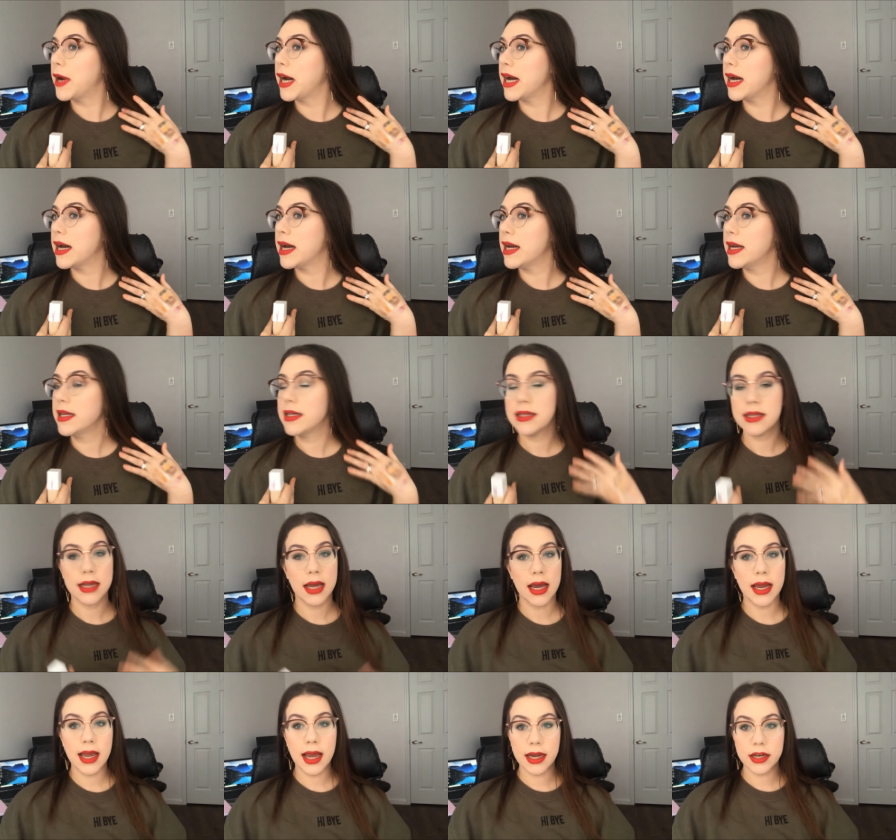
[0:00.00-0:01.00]

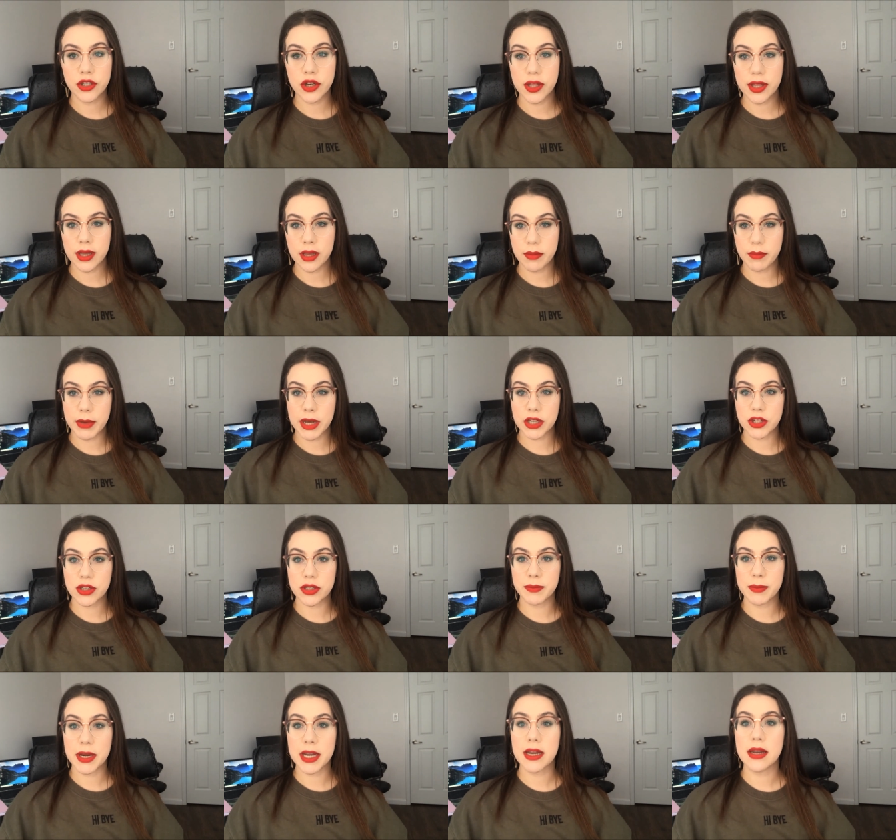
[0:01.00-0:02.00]
But I actually think it
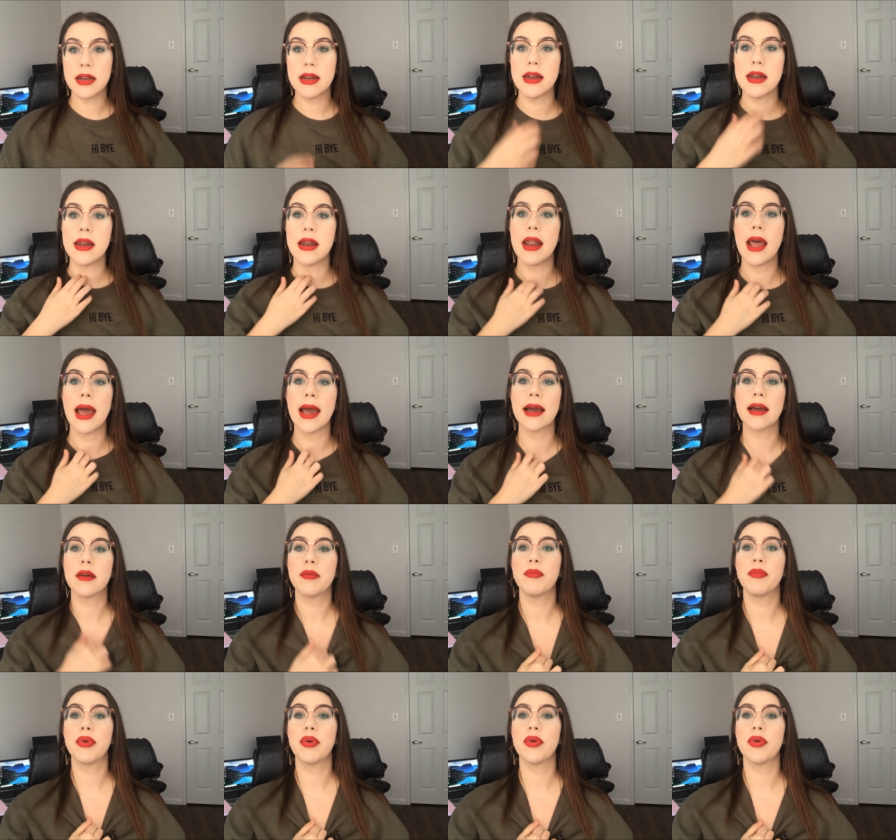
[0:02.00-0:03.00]
matches my
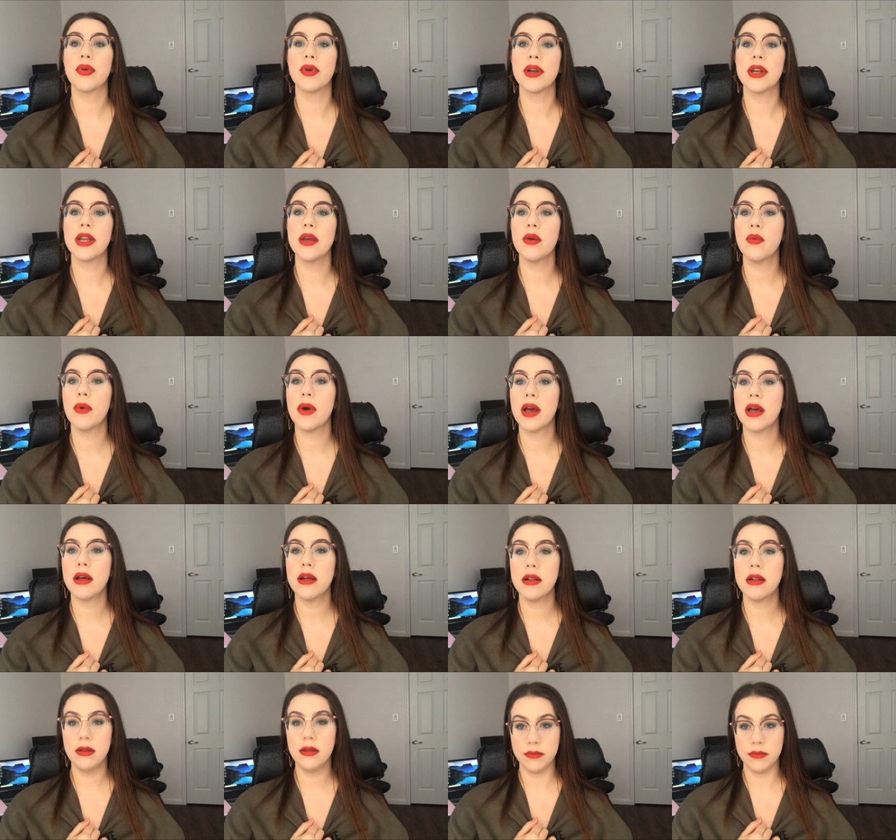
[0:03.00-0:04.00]
neck pretty
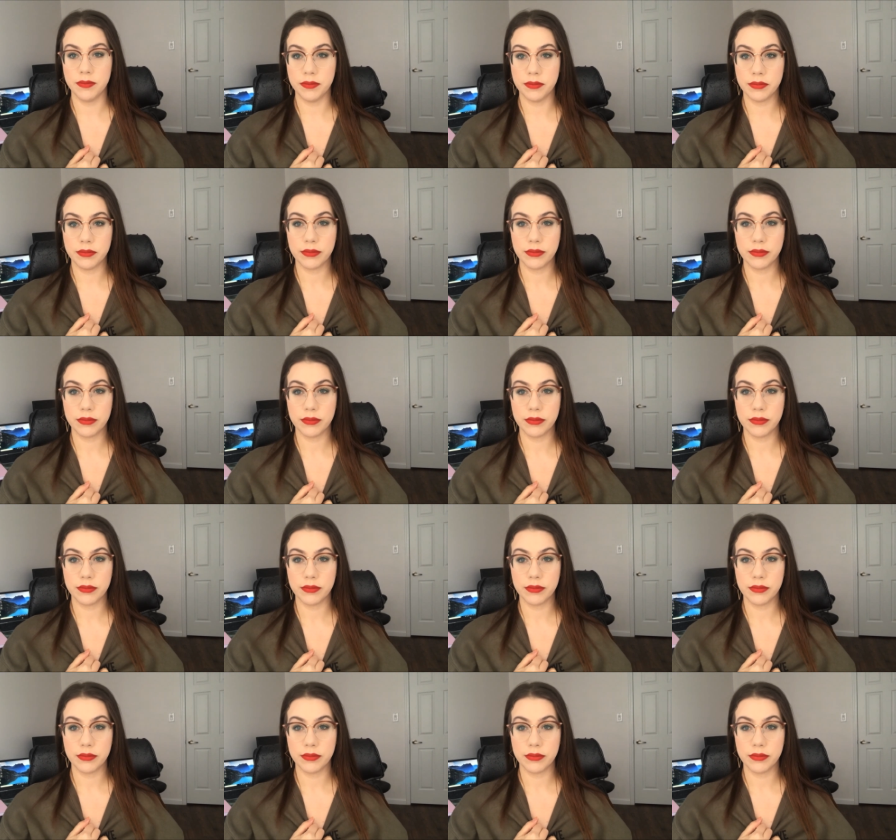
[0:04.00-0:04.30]
well.